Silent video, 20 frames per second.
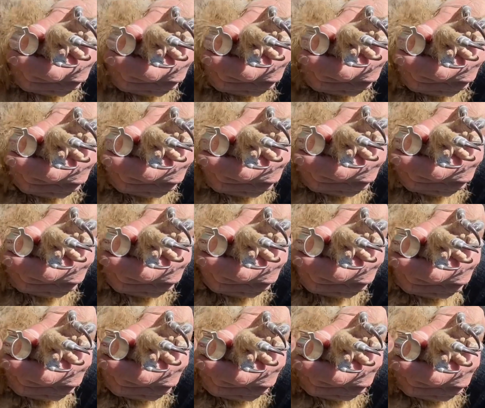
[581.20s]
this band.
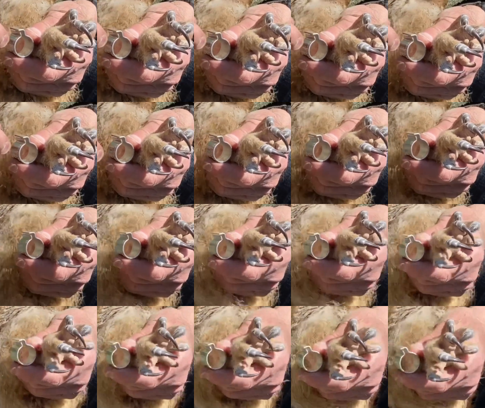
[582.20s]
Uh, some
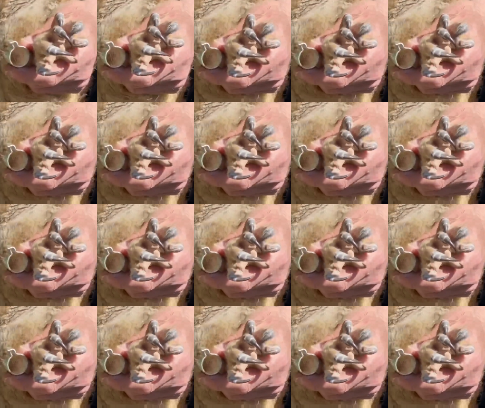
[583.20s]
bands